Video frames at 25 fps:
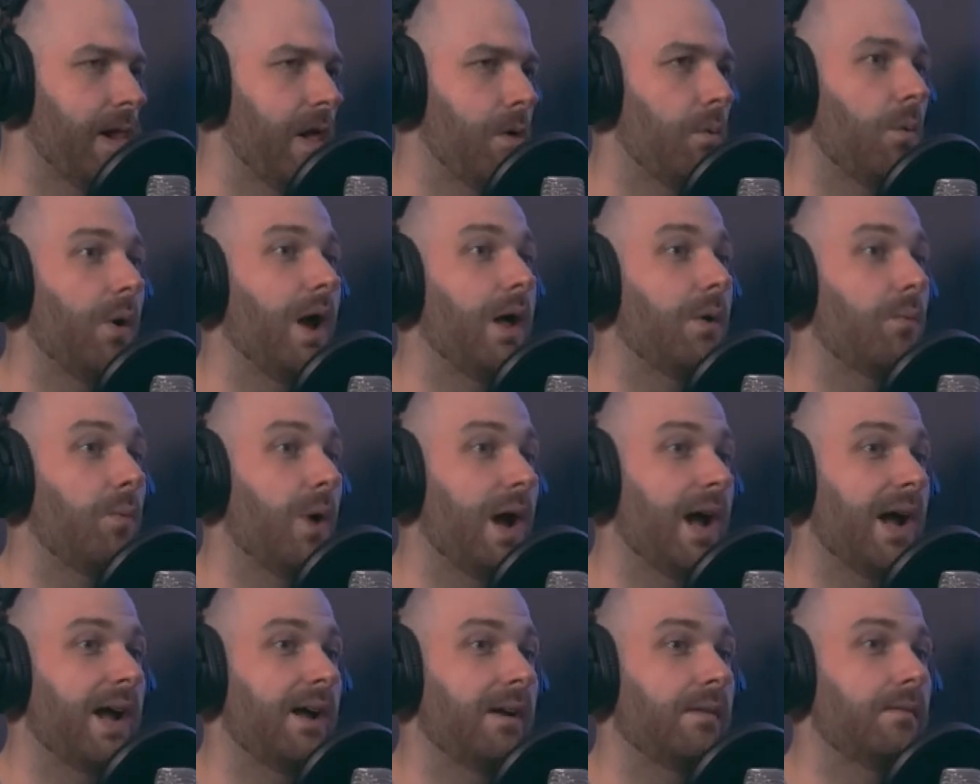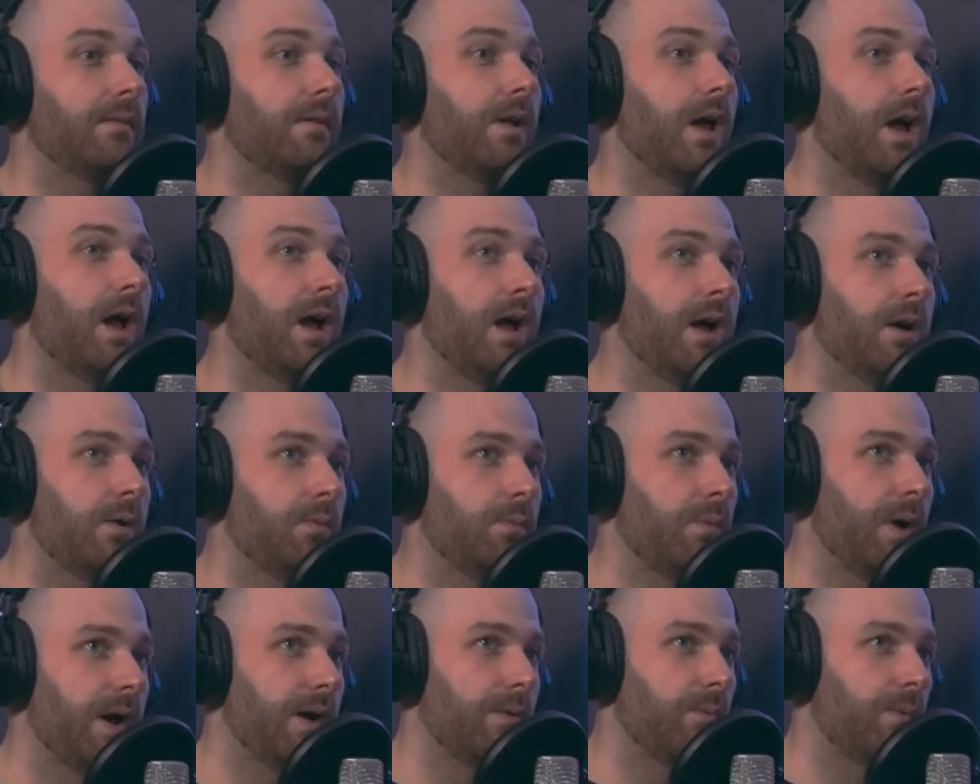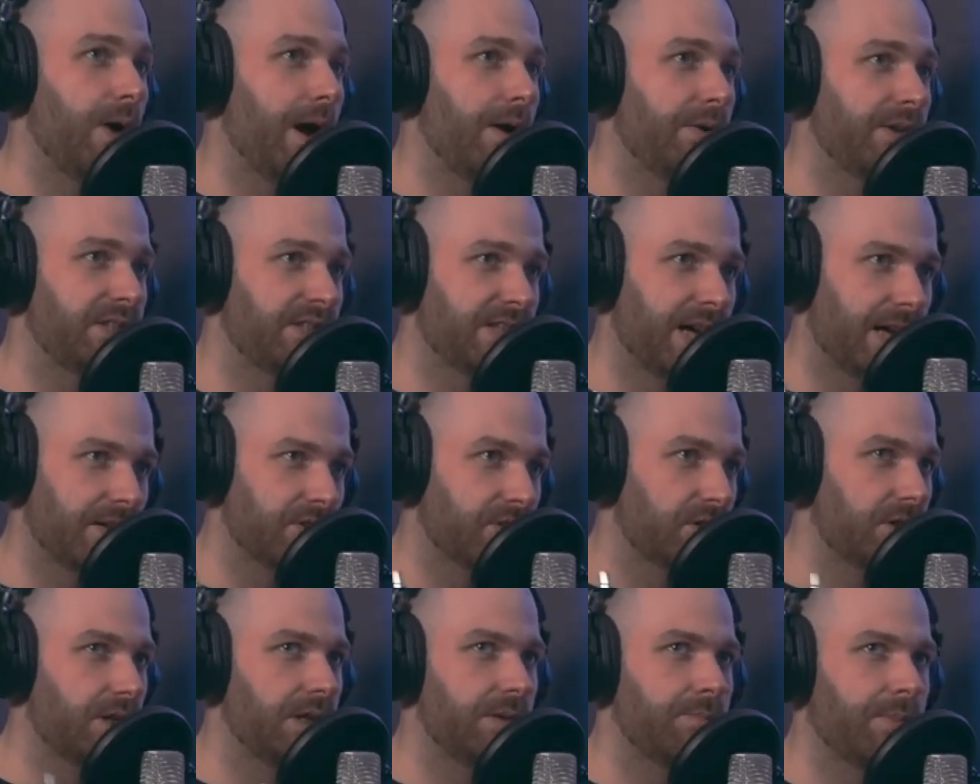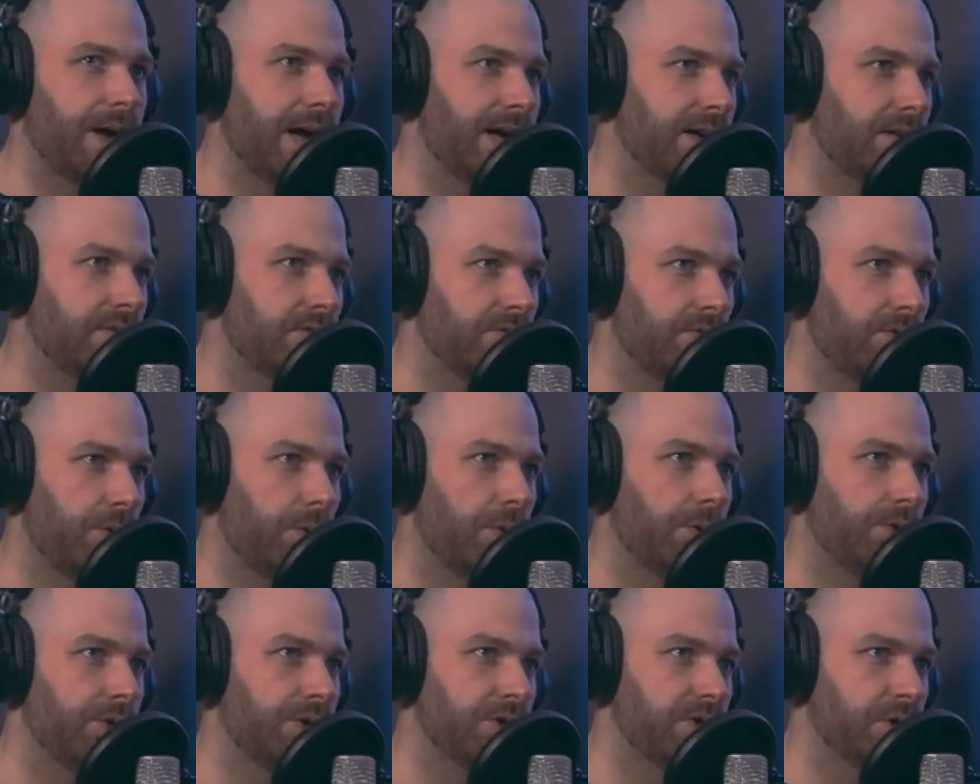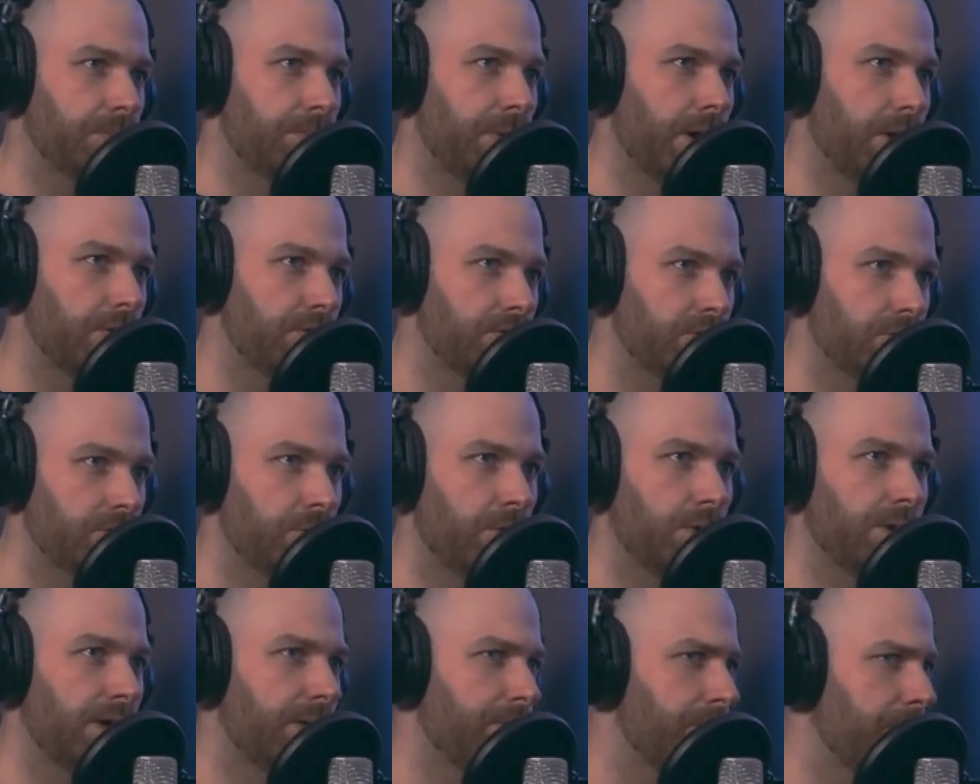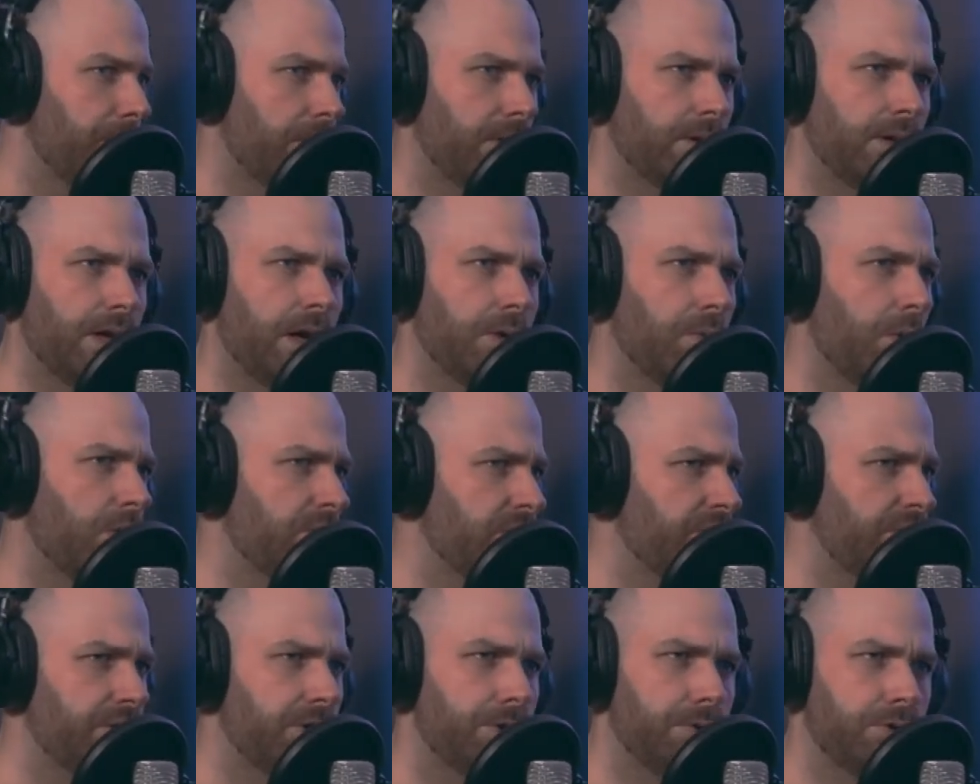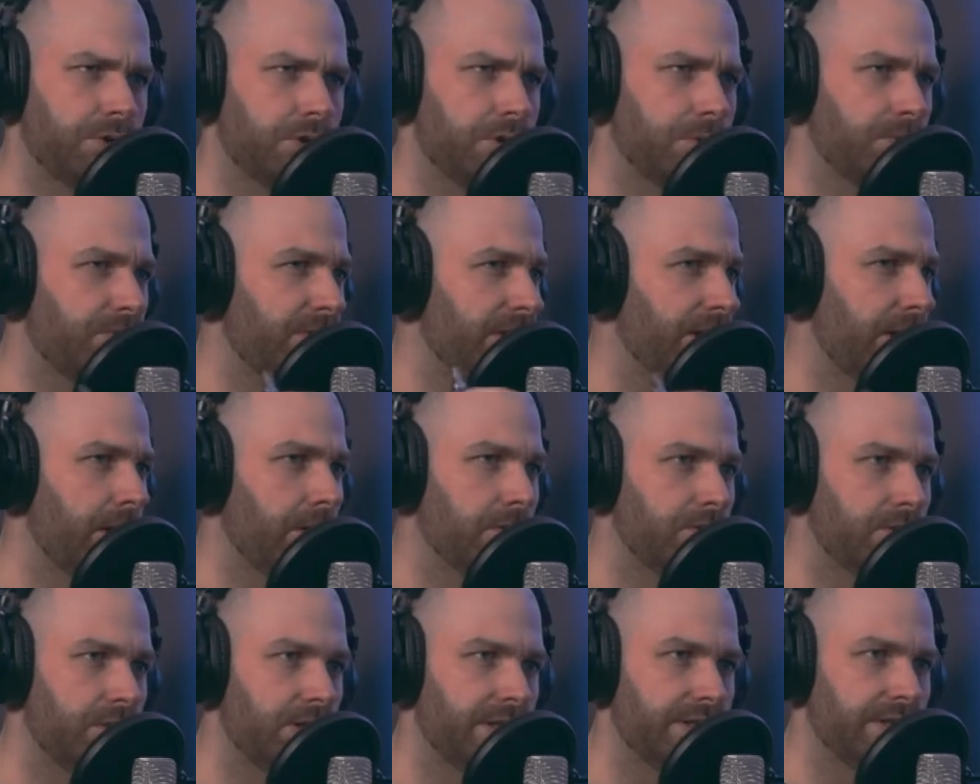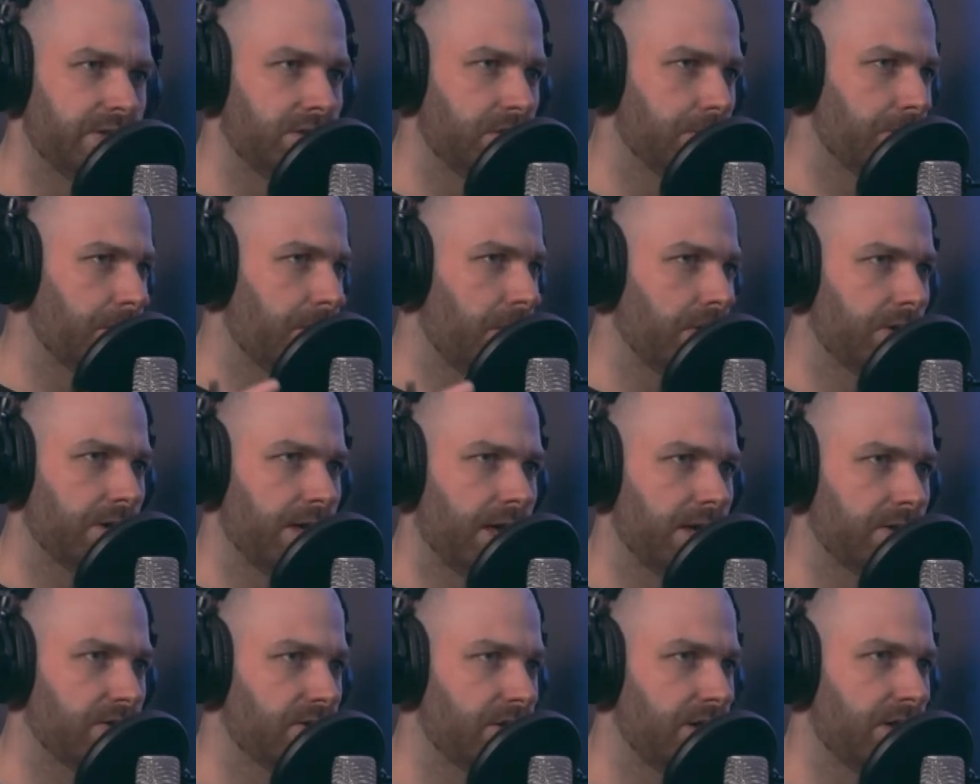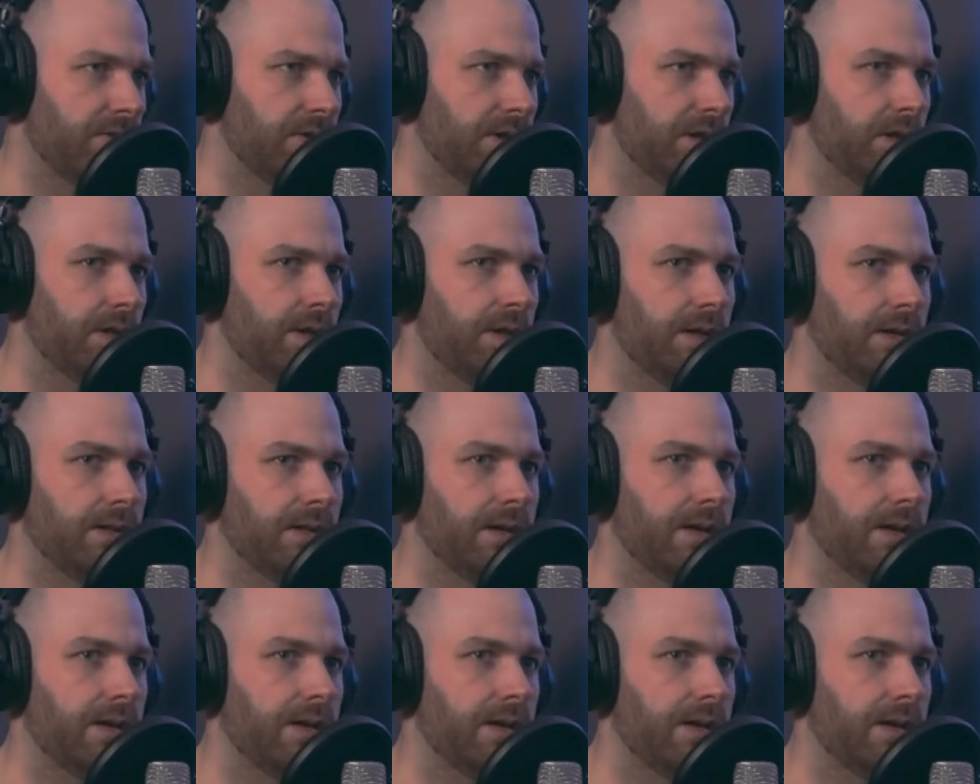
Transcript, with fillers: where where, uh, where where it's actually back and forth as opposed to all input, like watching YouTube videos and listening yeah, to podcasts yeah. and everything like